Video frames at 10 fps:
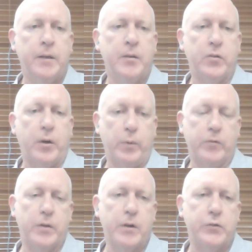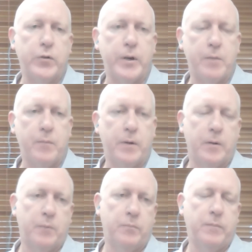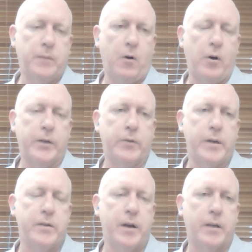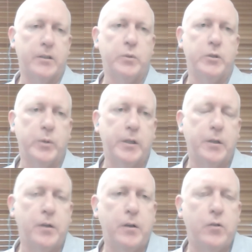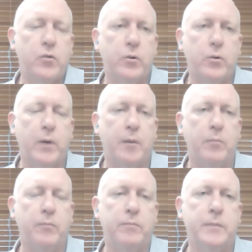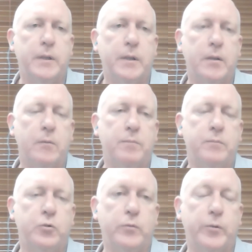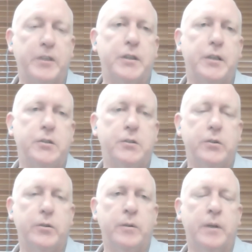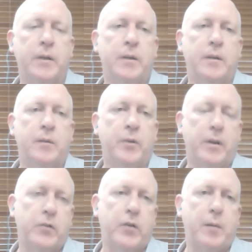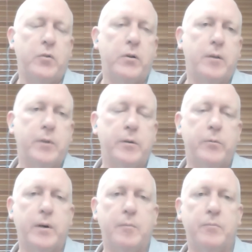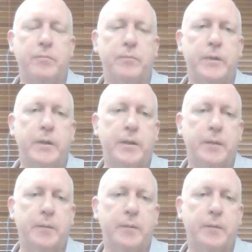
So we've got those very uh, high grade targets which we continue to um, uh, drill for extensions to, but at the same time we're um, uh,